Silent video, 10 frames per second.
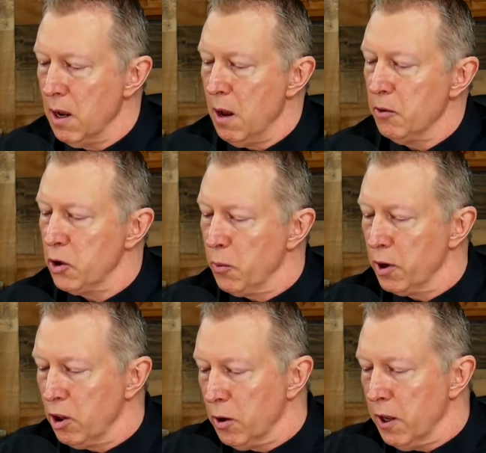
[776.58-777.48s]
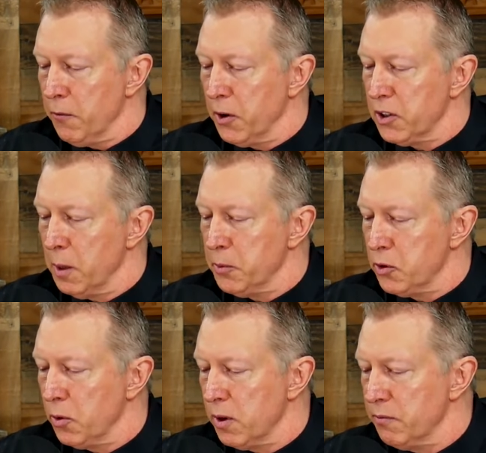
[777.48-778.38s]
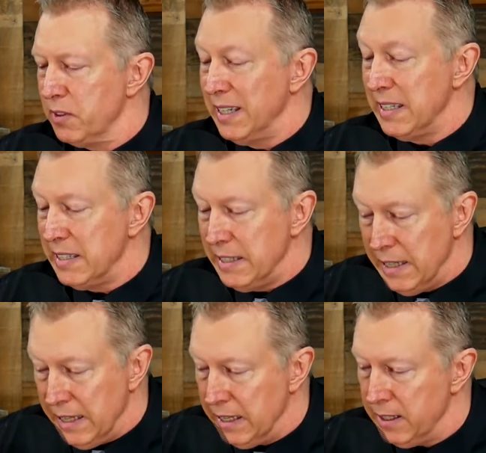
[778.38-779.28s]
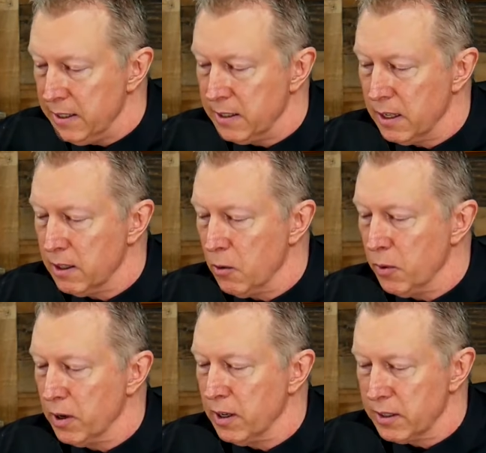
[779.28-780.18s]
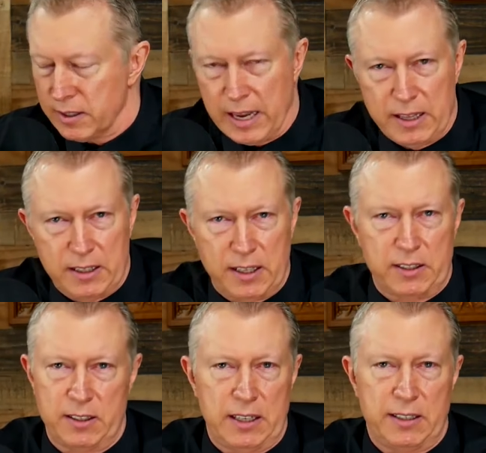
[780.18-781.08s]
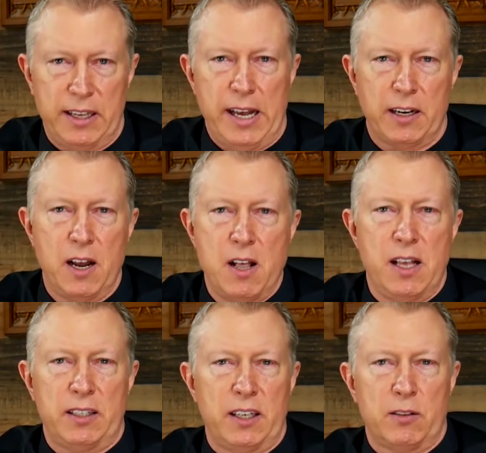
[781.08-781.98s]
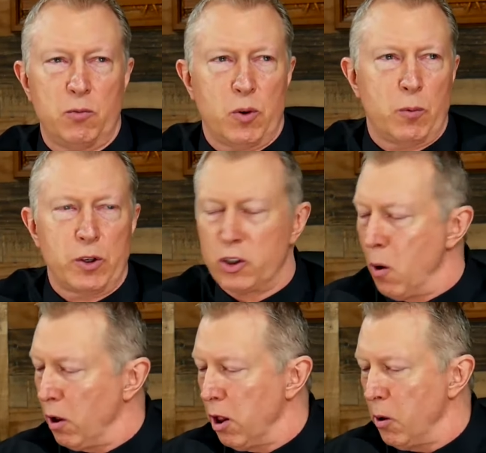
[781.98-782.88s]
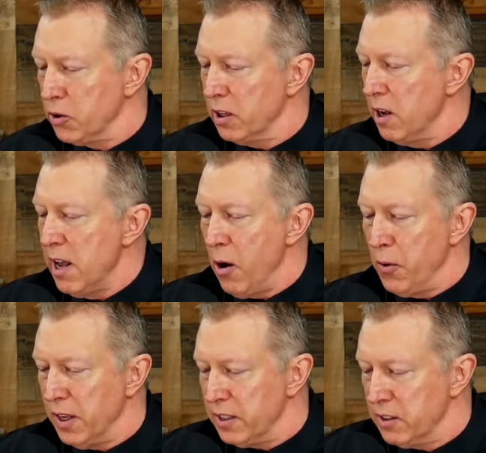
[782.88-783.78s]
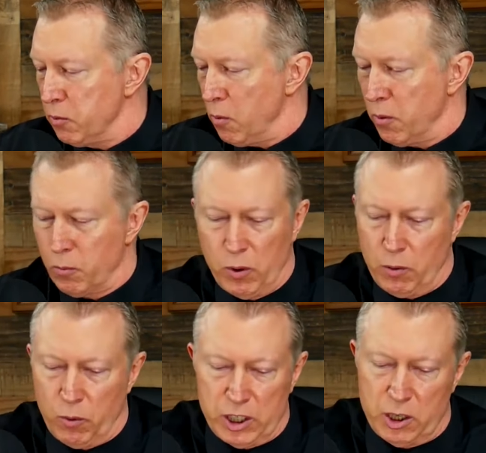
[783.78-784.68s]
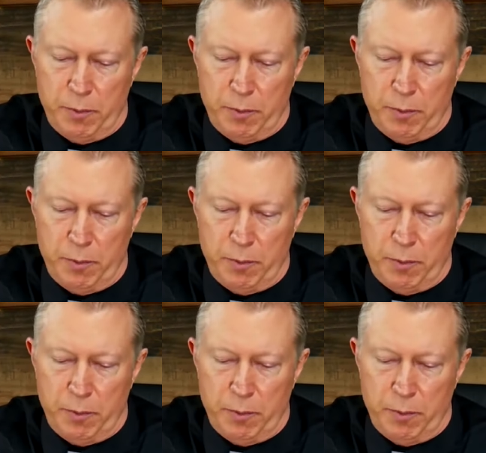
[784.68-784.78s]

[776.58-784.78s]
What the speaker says: So we're looking for some sort of disease that we're going to say that this is it. We're so close, or this is what we should